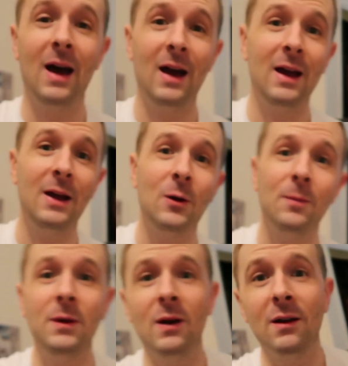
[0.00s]
I hope
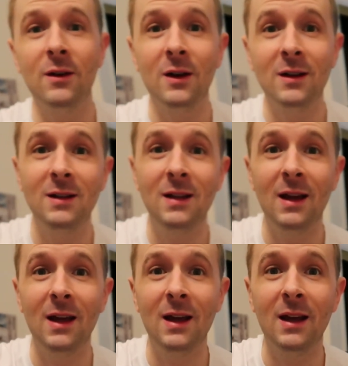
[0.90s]
you have a good
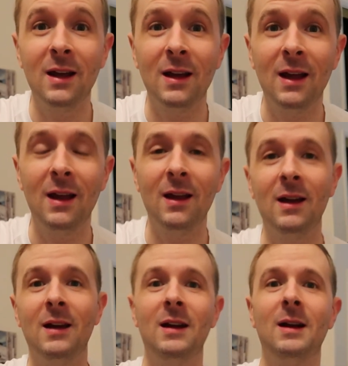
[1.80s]
day,
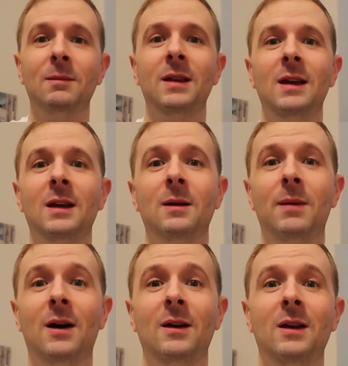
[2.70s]
and I'm thinking
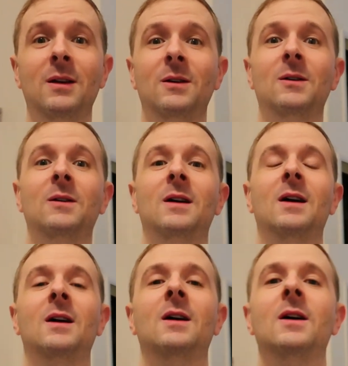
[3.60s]
about you.
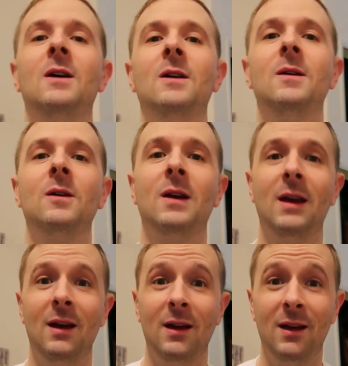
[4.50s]

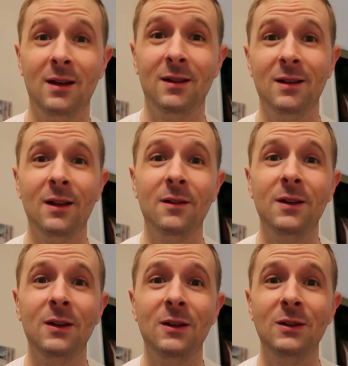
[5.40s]
Okay, love
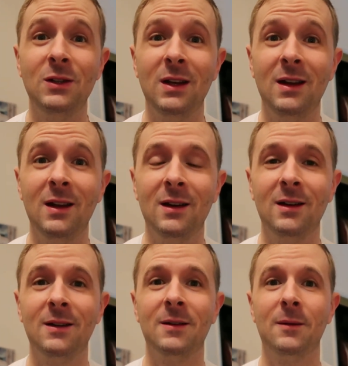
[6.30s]
you,
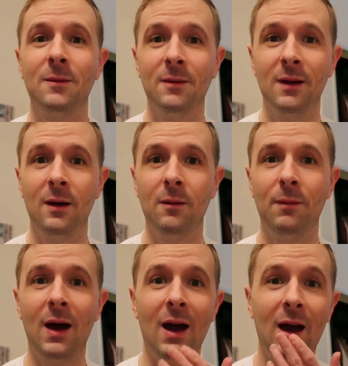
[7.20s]
Eugenia.
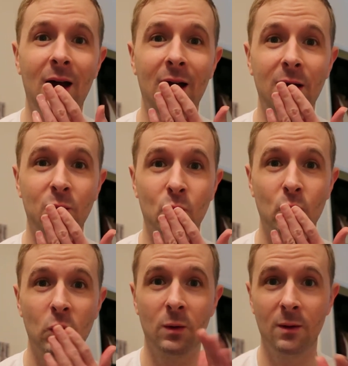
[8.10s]
Bye.
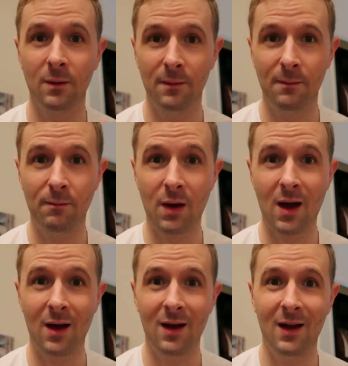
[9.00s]

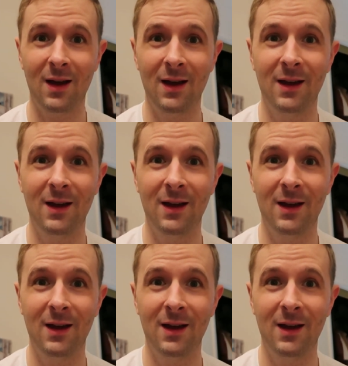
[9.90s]
Bye.